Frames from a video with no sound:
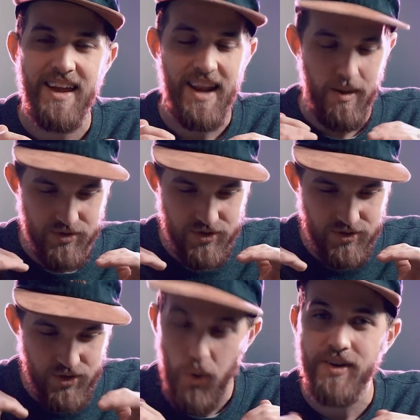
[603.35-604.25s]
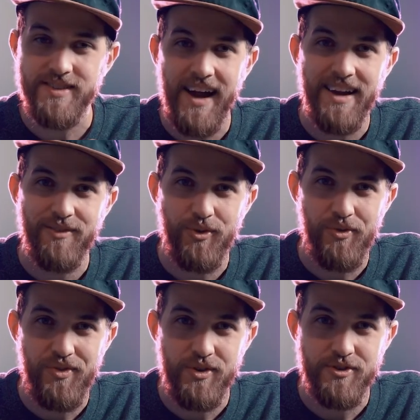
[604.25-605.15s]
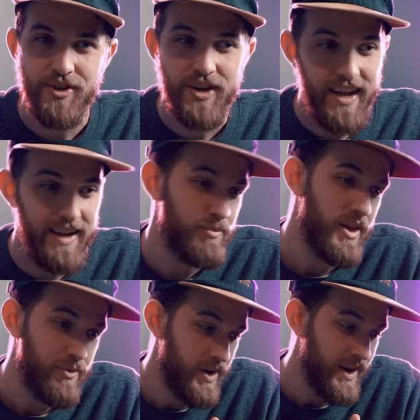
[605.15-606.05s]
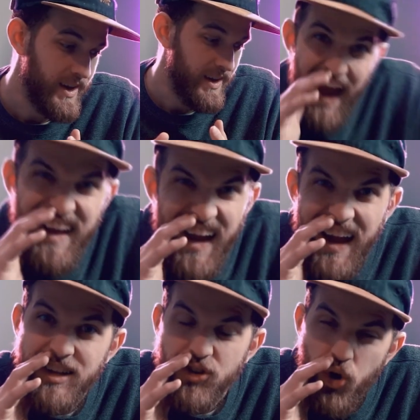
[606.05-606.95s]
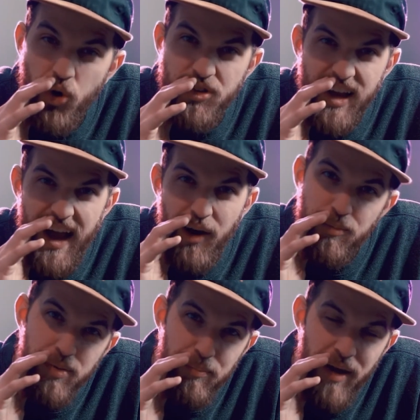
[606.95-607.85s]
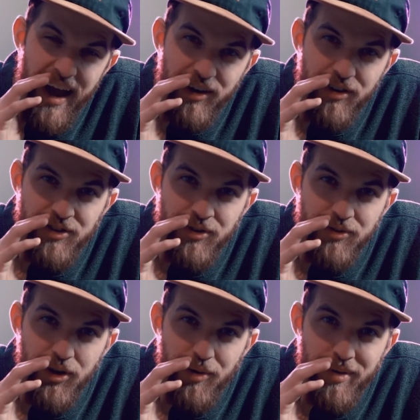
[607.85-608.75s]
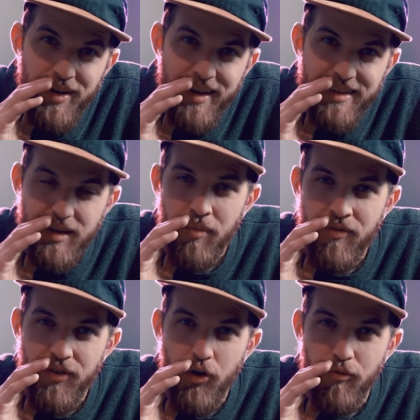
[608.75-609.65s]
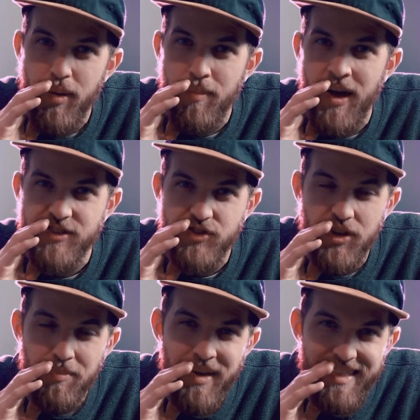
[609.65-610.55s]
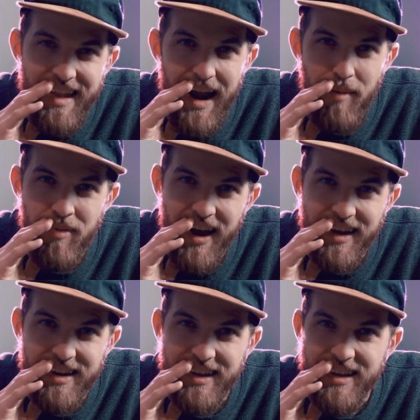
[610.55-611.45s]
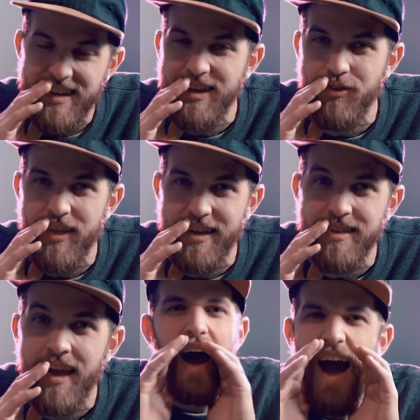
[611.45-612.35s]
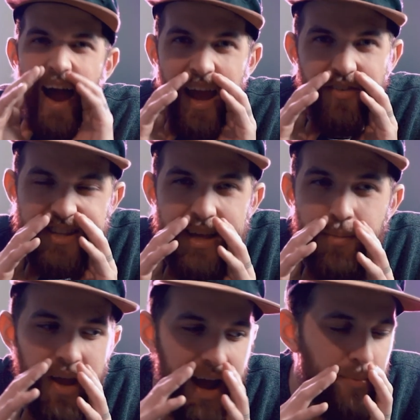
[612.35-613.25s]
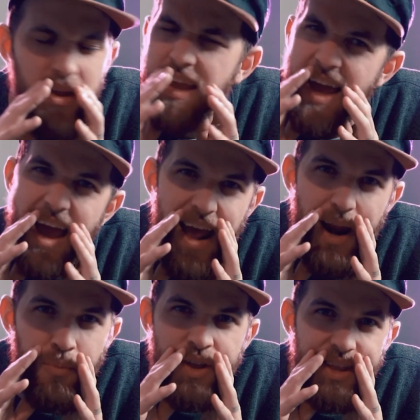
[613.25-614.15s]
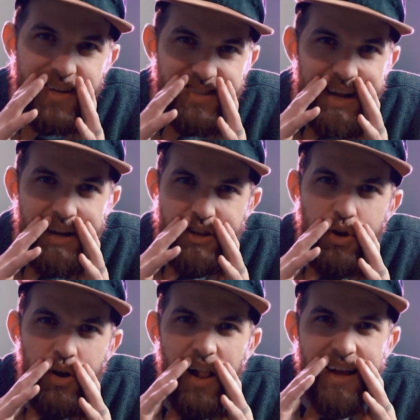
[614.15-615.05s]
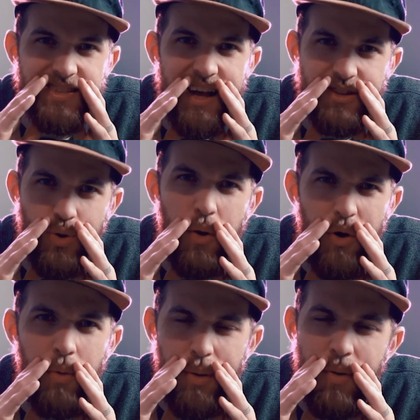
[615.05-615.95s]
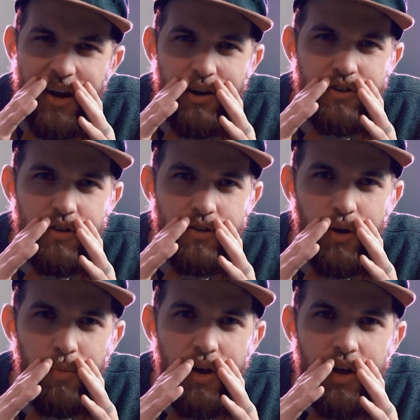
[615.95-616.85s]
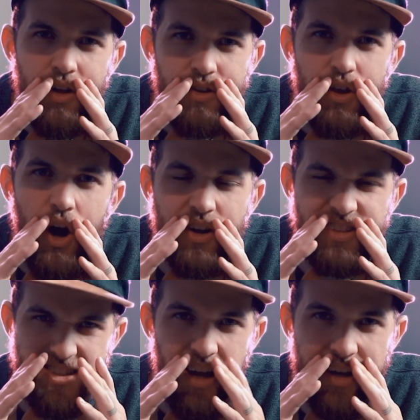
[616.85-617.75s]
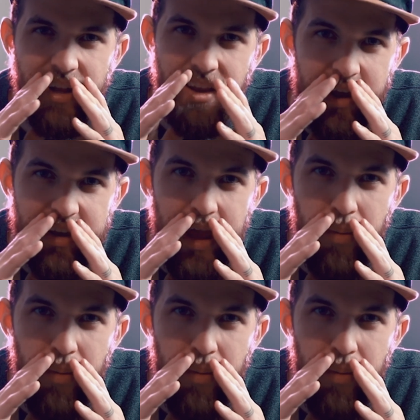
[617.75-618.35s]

And I'm so excited for the future. And by the way, I kind of told you I would be back on YouTube. Some of you have been messaging me that I'm not going to continue this. I have a team behind me, and I'm really excited to utilize that, so I will be back on YouTube. So y'all can suck it. Okay,